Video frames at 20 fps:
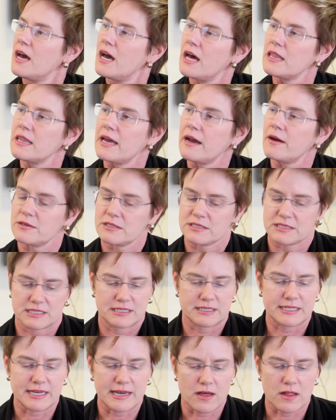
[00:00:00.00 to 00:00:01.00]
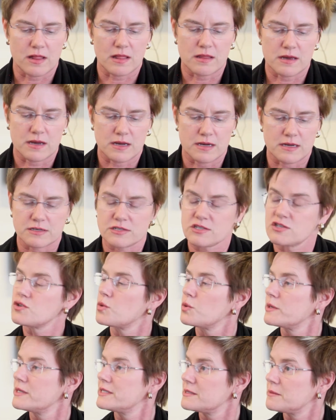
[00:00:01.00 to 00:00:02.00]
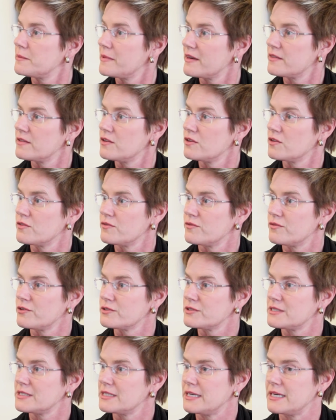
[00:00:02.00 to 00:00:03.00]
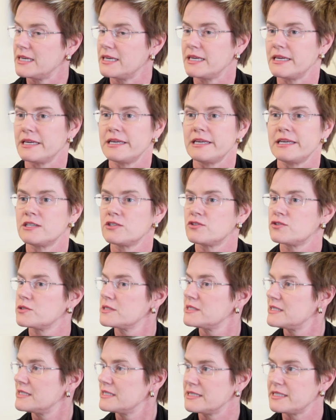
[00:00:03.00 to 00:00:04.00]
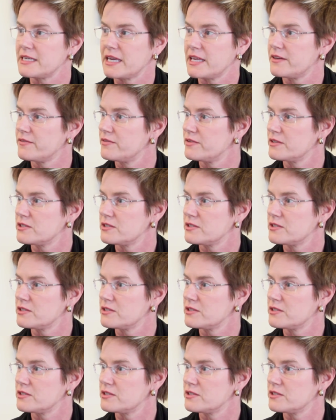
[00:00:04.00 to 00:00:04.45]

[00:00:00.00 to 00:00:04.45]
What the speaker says: allow us to tell stories about the university, interesting data